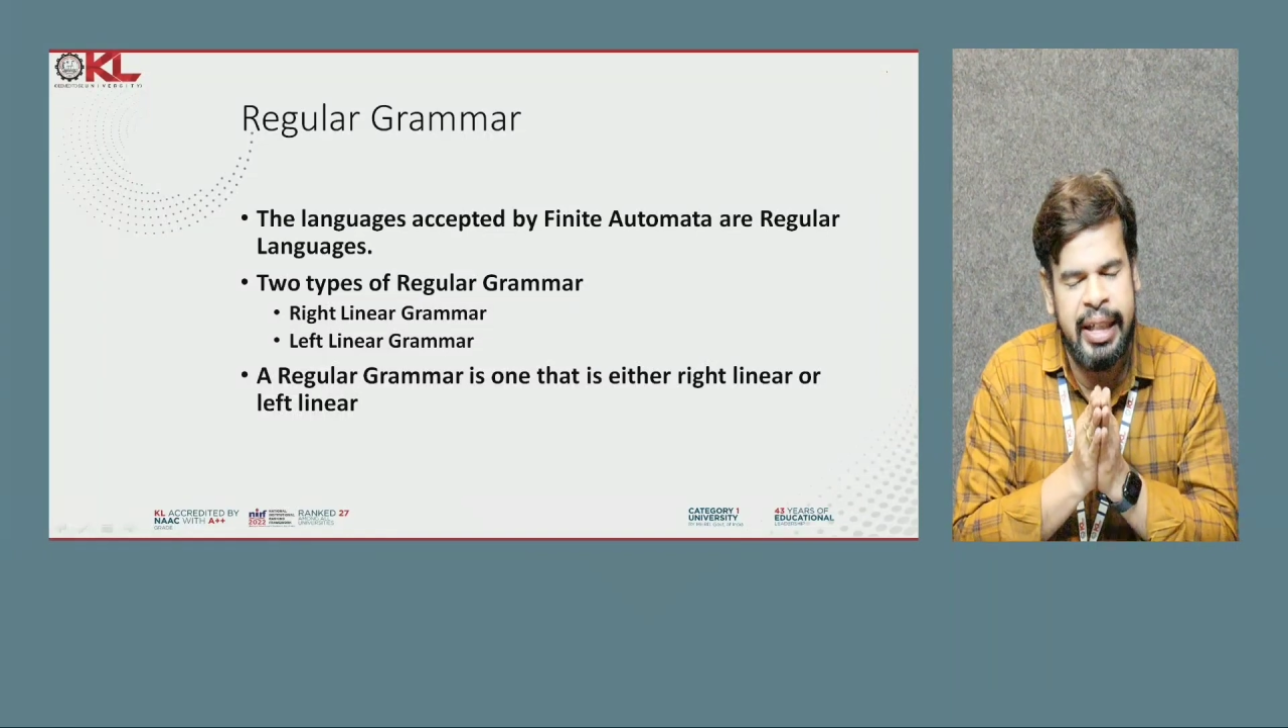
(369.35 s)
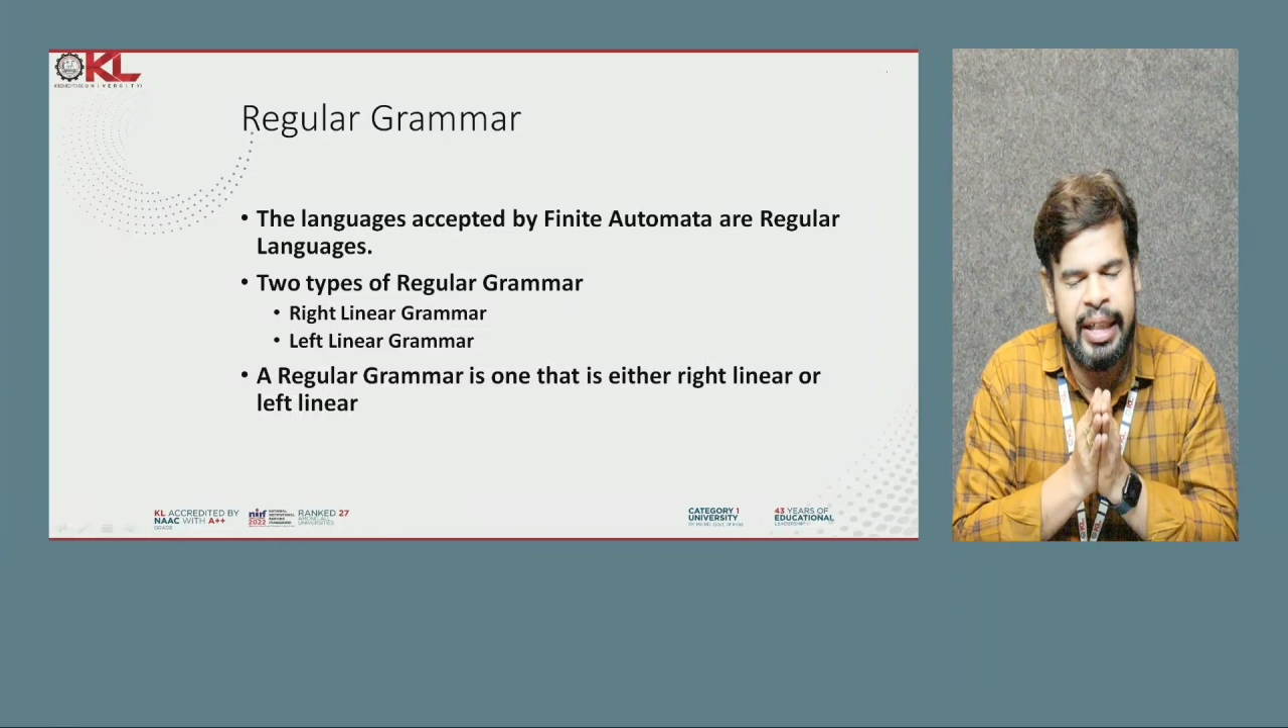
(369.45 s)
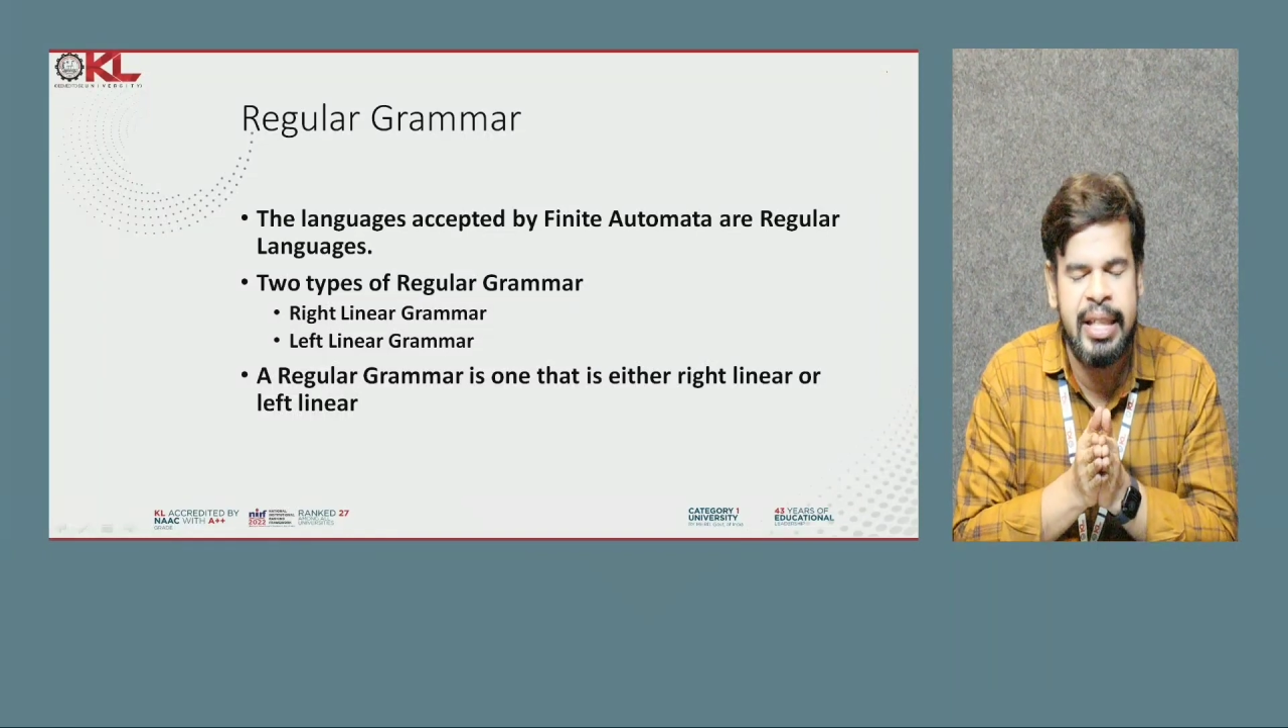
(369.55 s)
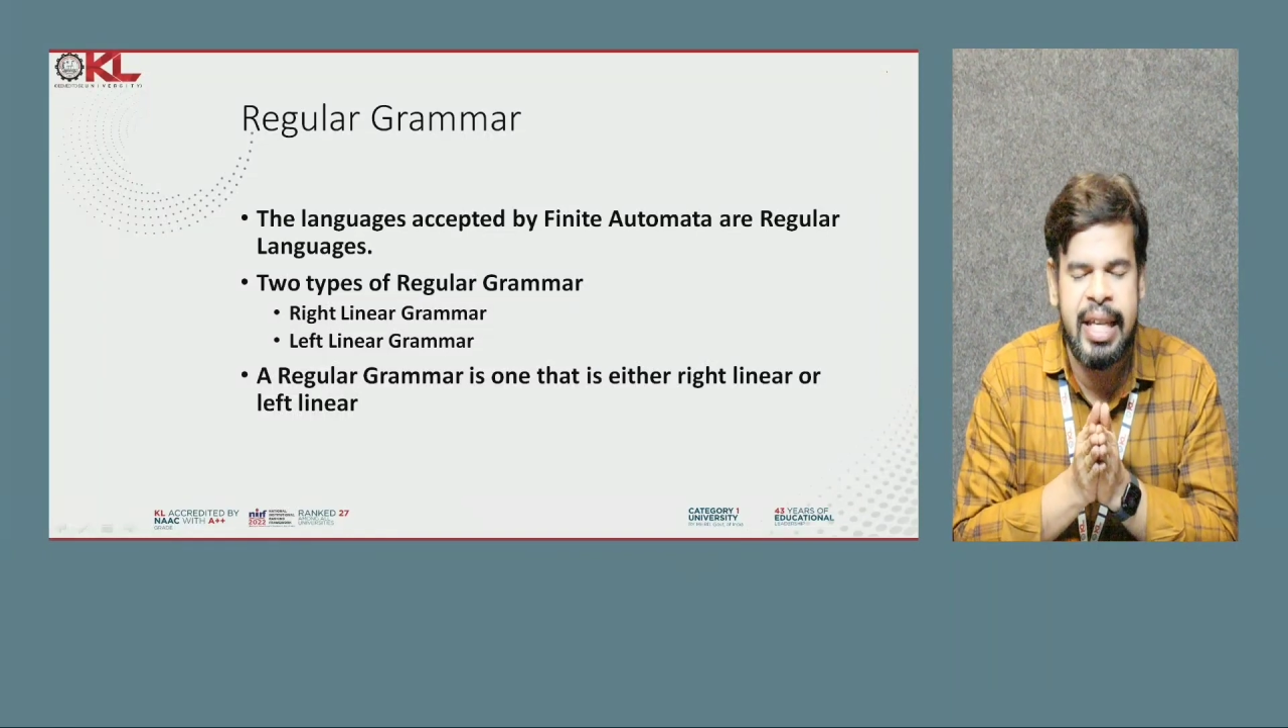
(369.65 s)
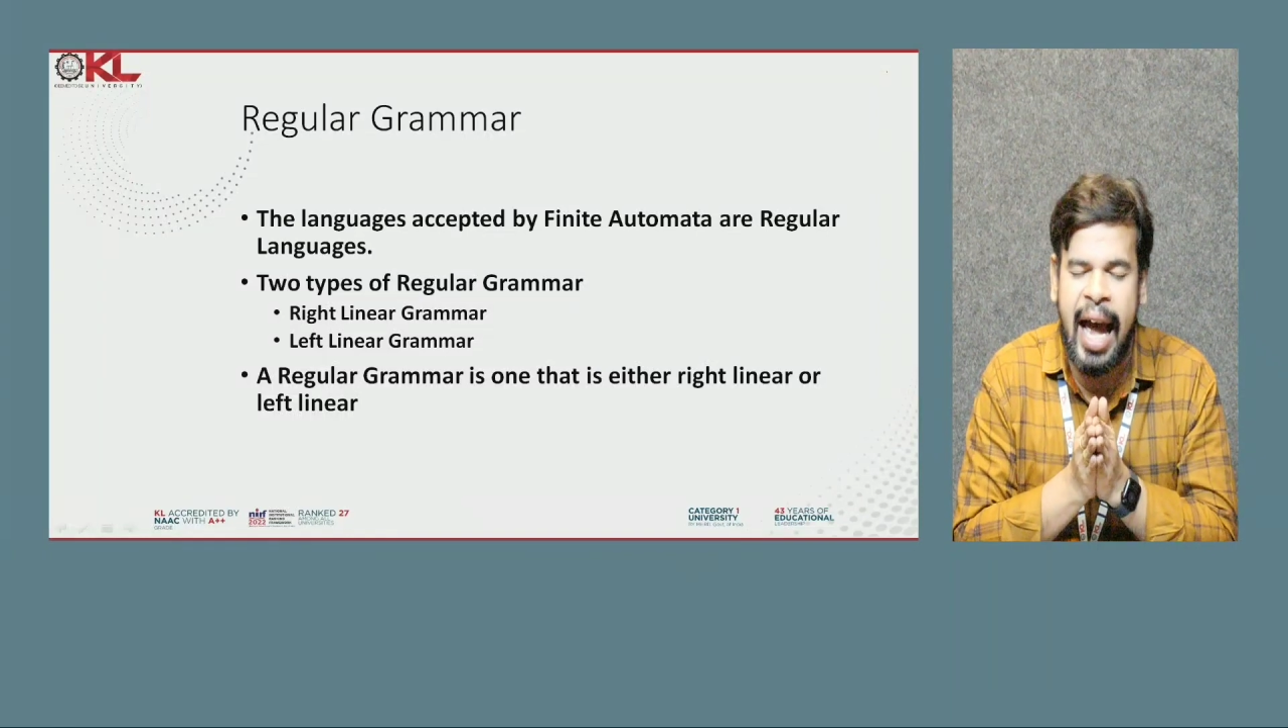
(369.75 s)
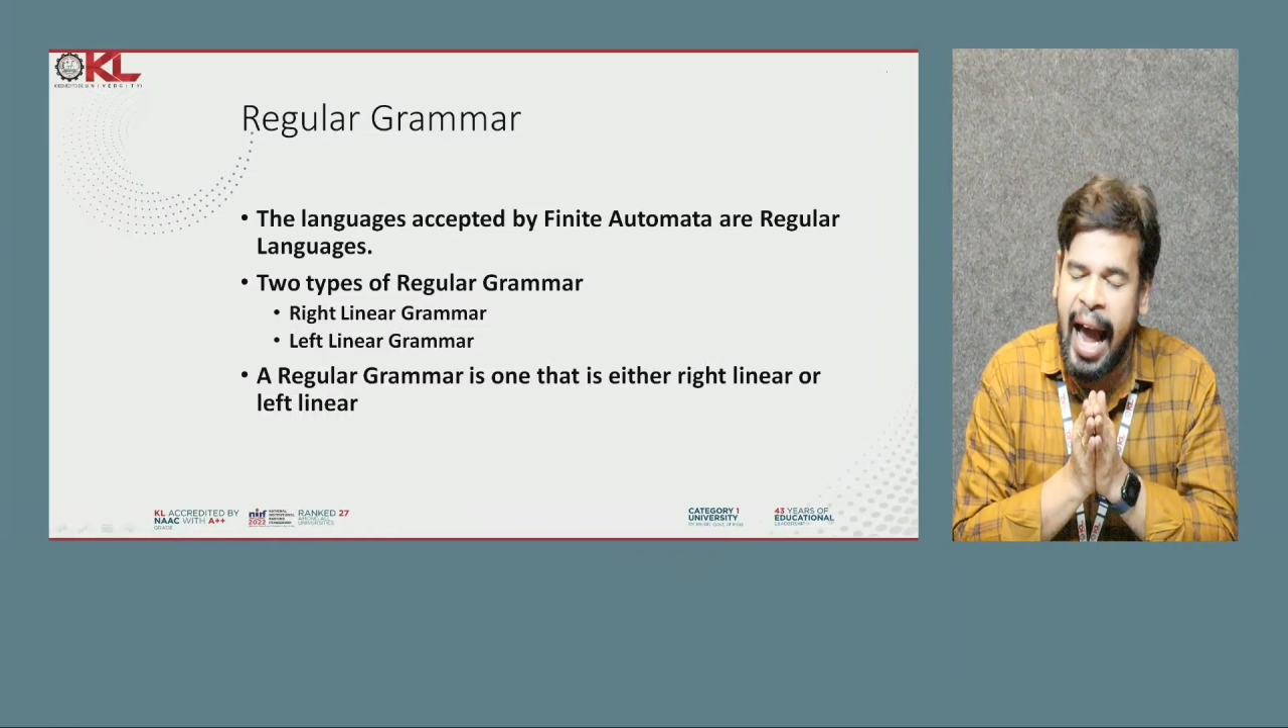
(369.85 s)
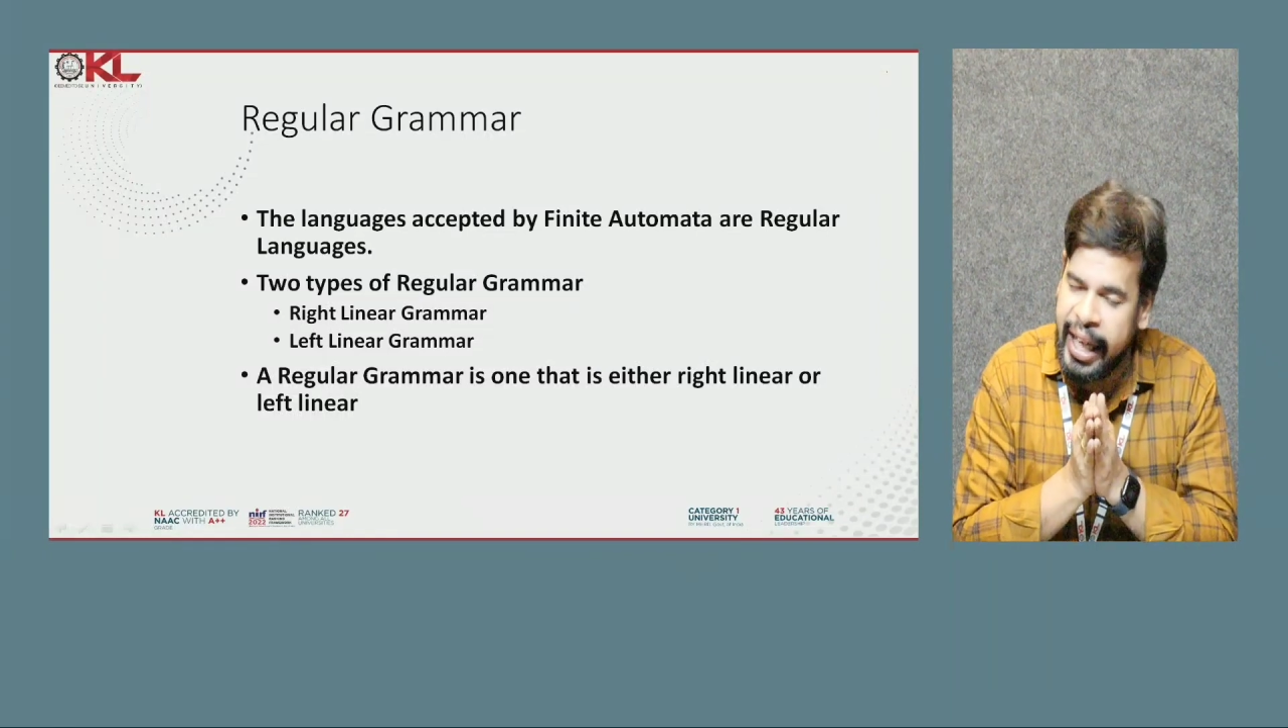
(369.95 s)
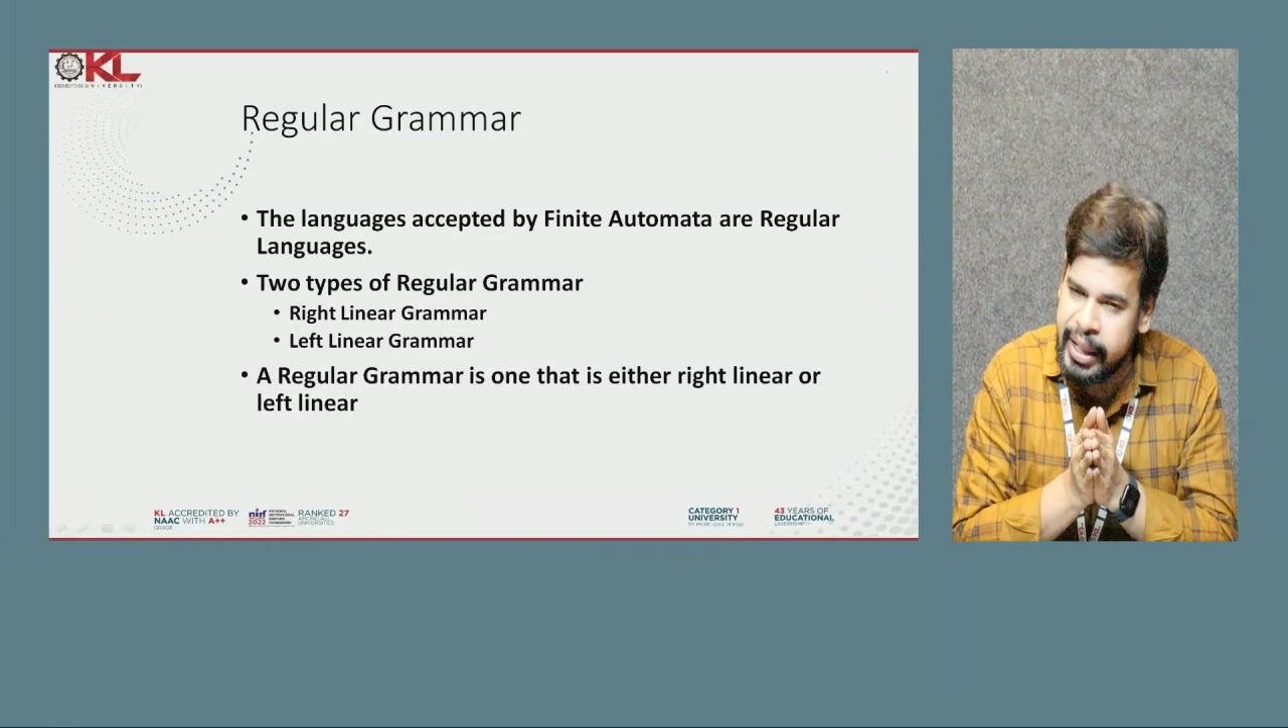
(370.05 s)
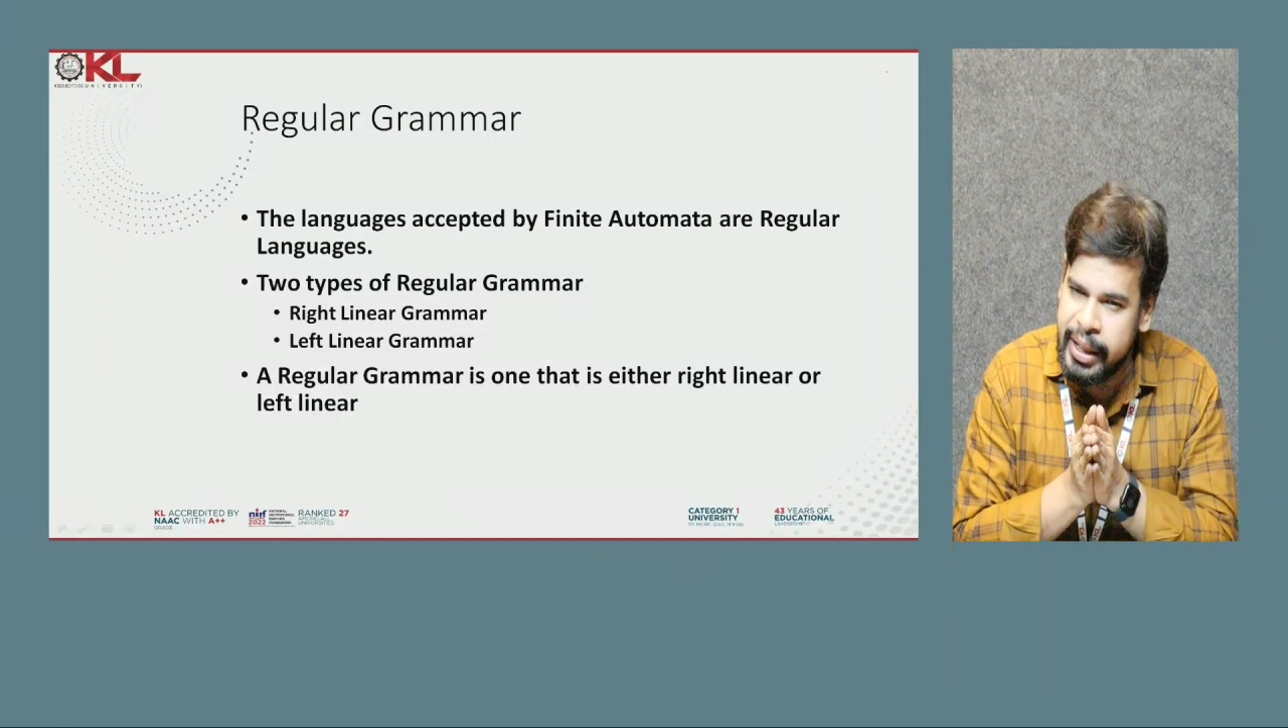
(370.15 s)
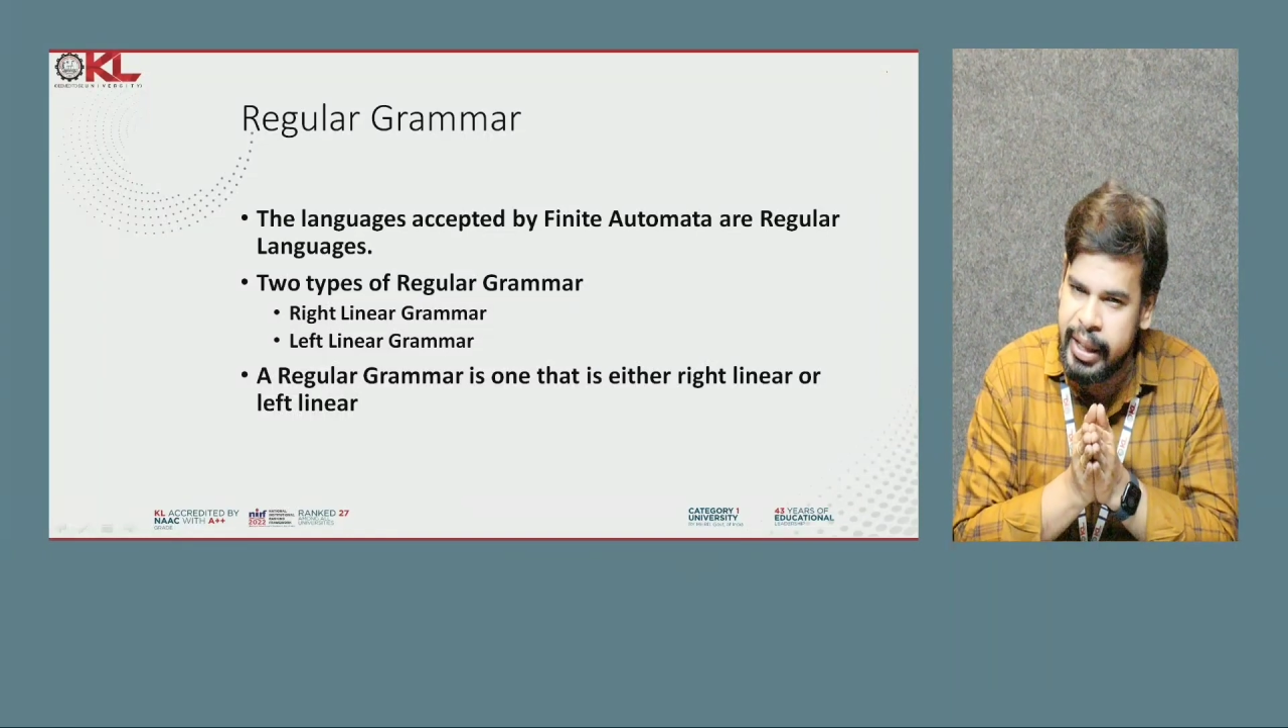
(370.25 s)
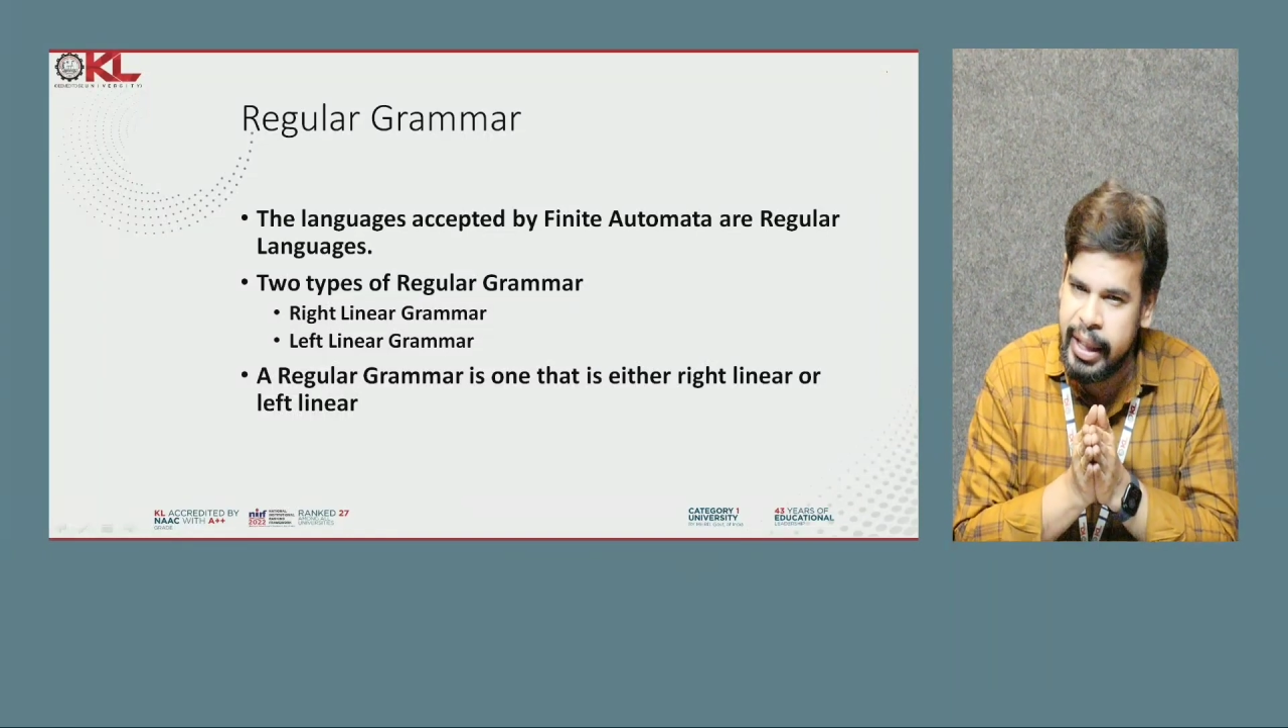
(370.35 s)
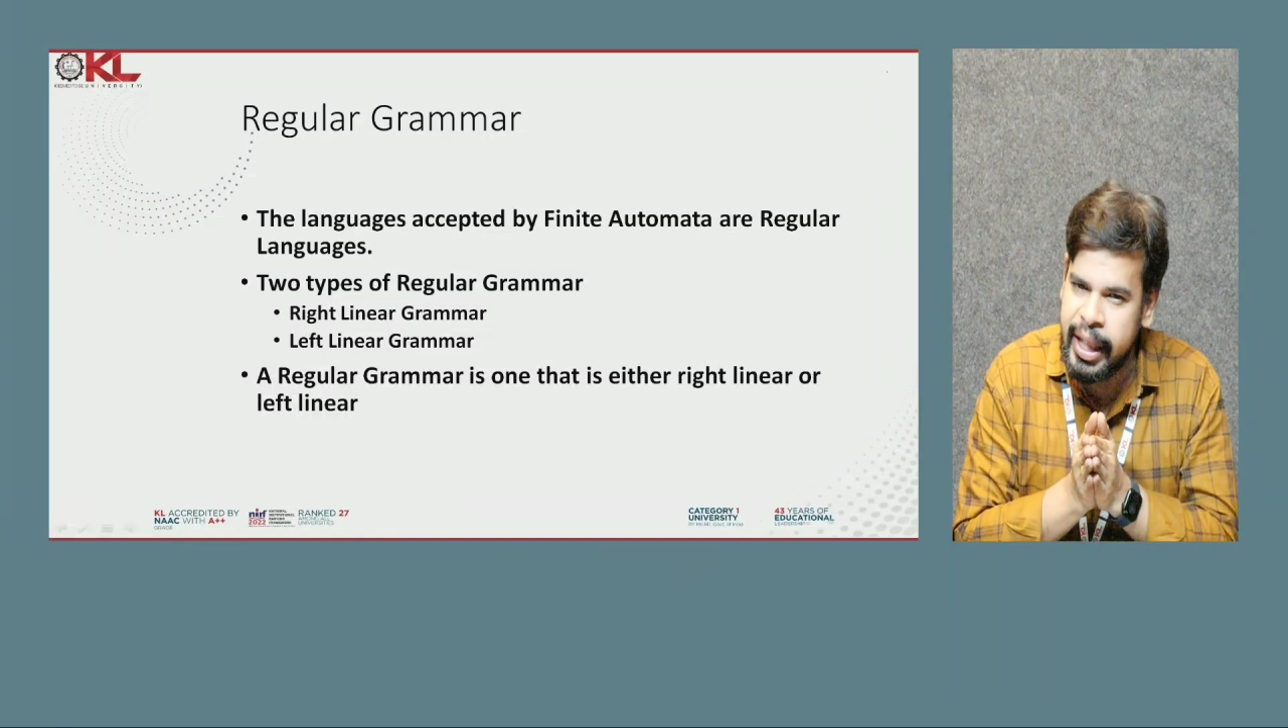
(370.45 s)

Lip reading: is either